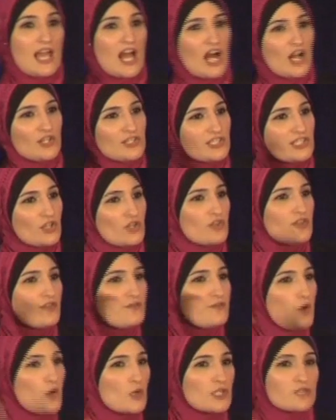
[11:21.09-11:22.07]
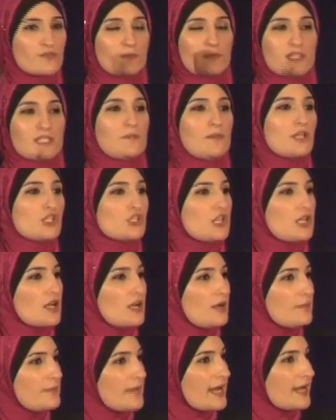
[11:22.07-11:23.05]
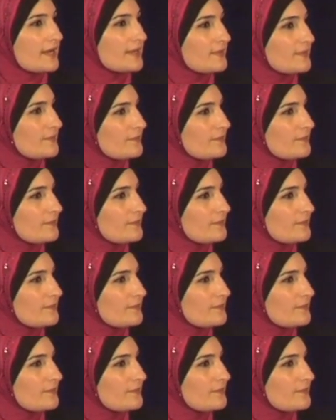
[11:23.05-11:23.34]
until the folks from this masjid come back.